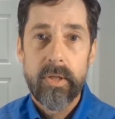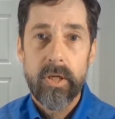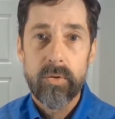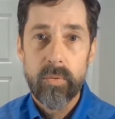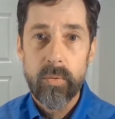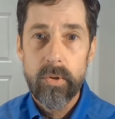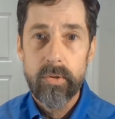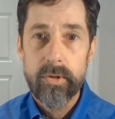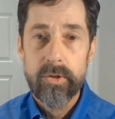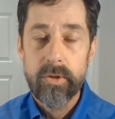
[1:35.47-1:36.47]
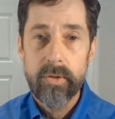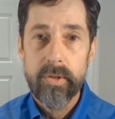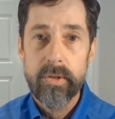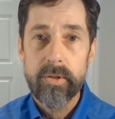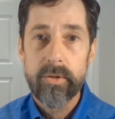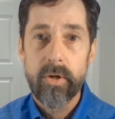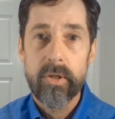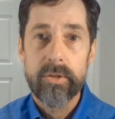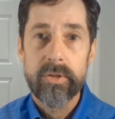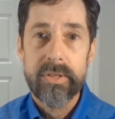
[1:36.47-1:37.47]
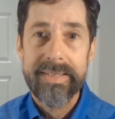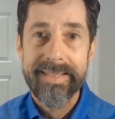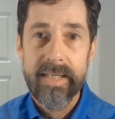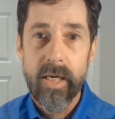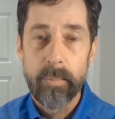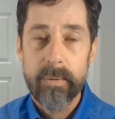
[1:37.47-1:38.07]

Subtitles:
gruel or a slurry that your dog can just lick up.